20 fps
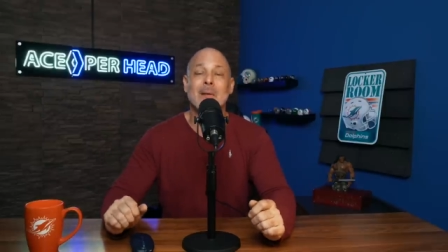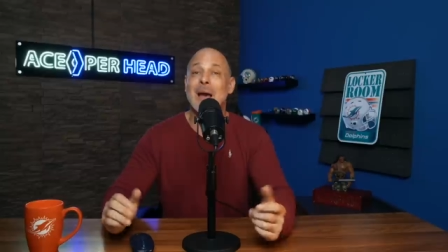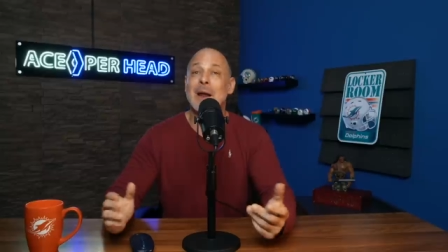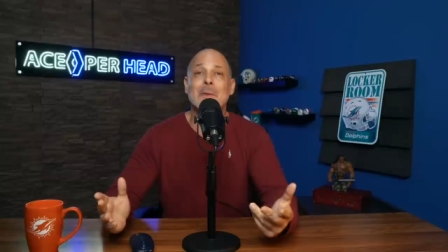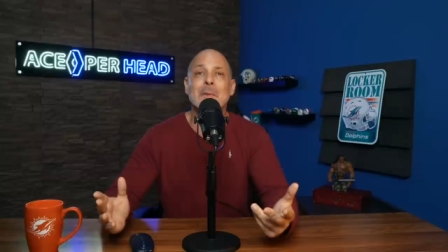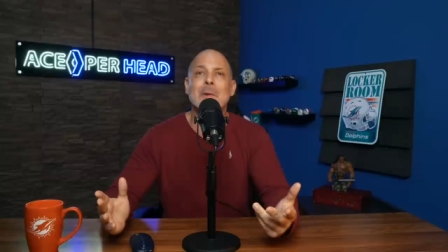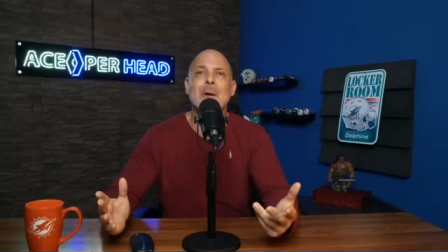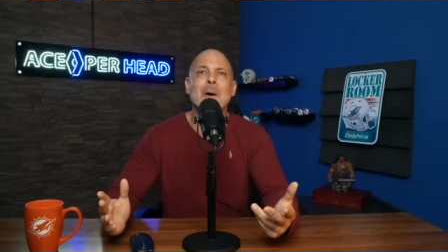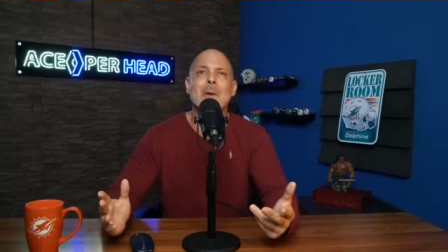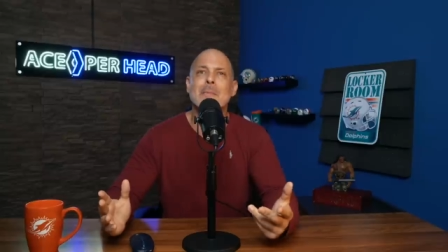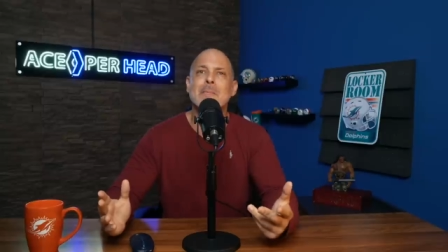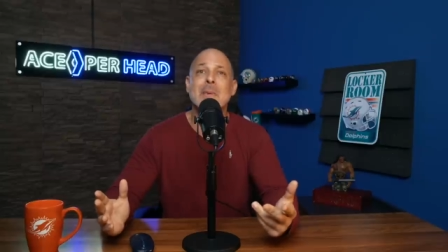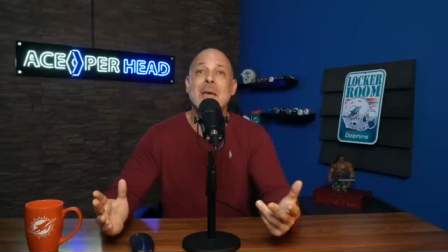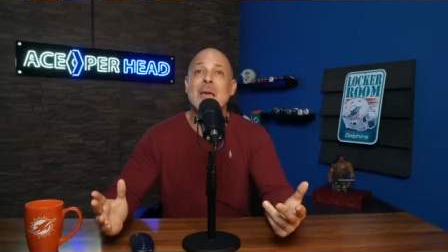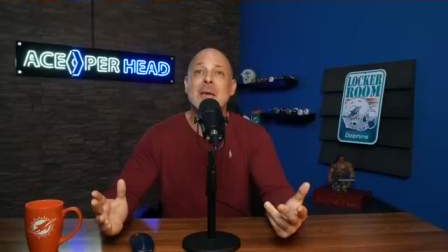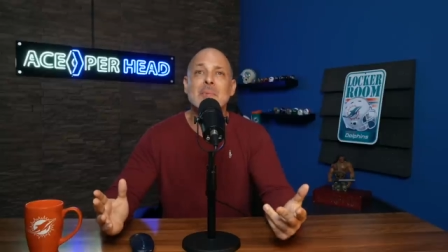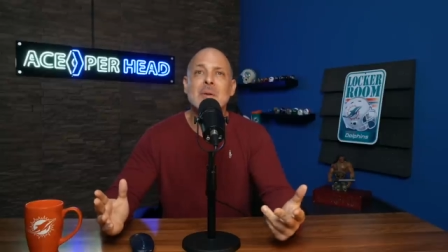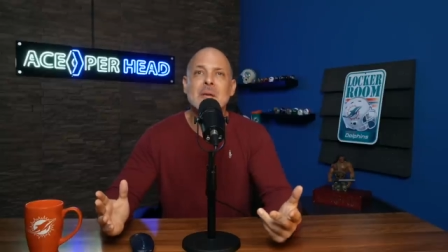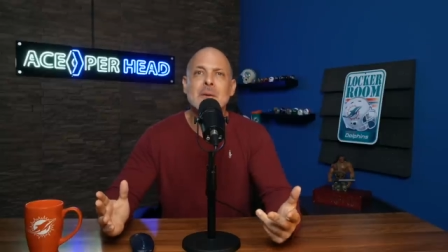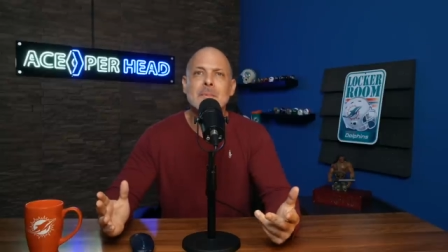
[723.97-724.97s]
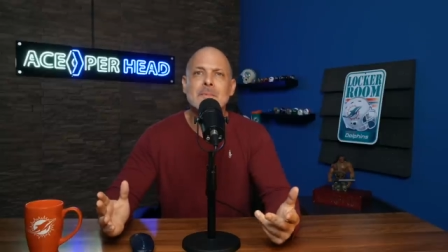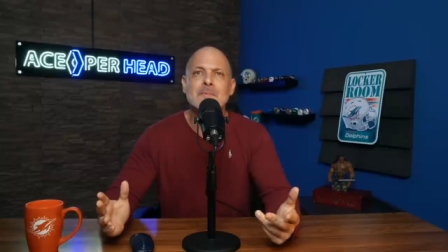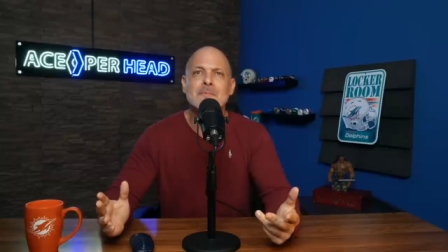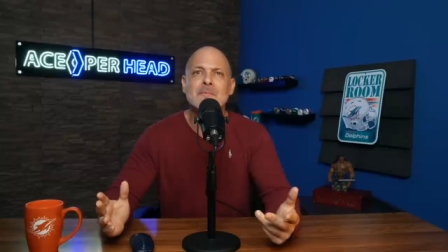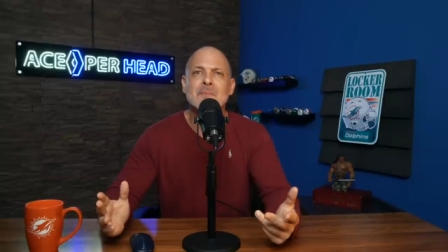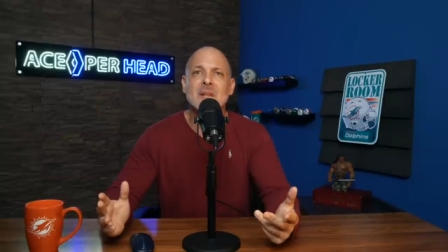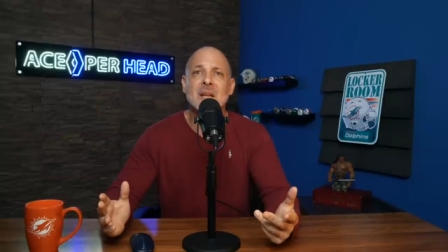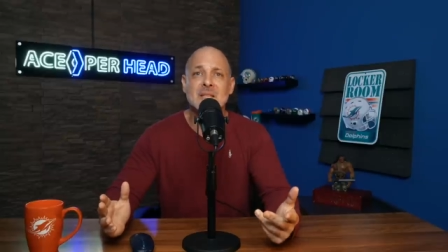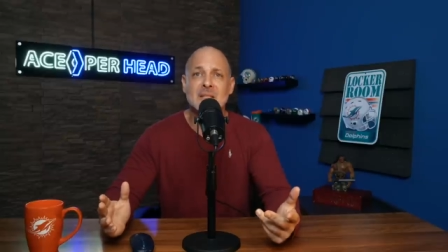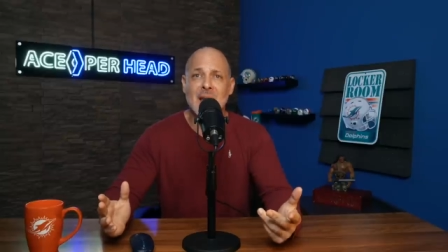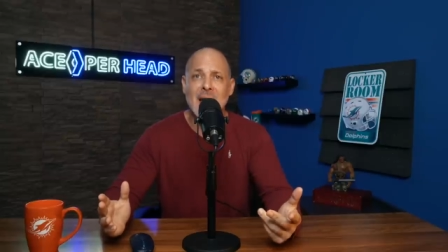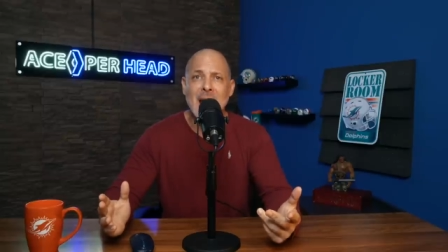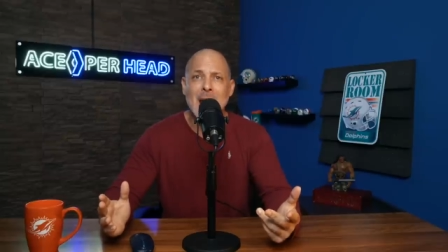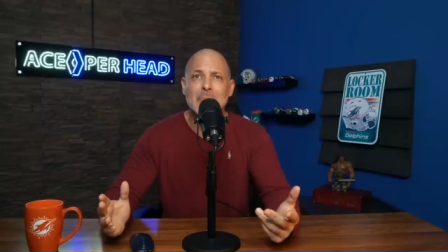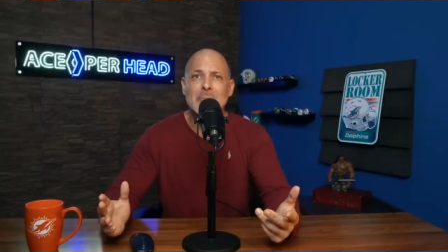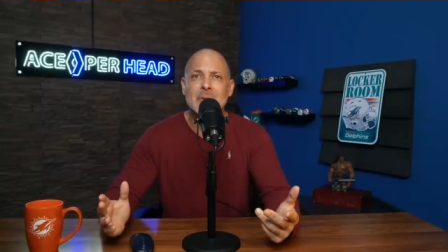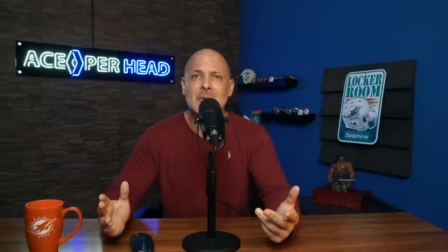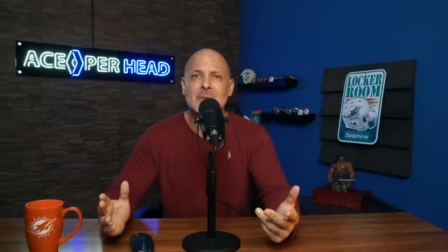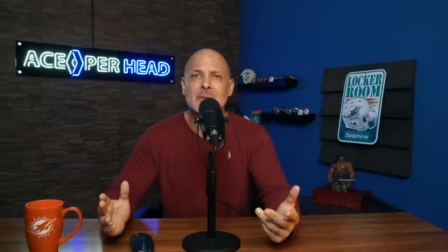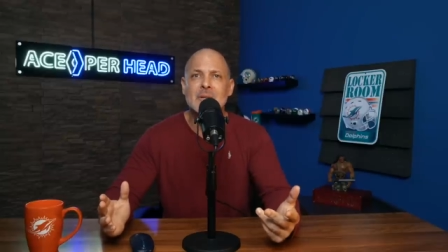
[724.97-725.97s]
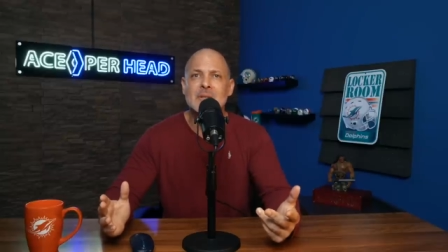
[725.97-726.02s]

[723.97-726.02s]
I don't know. Maybe it's happened.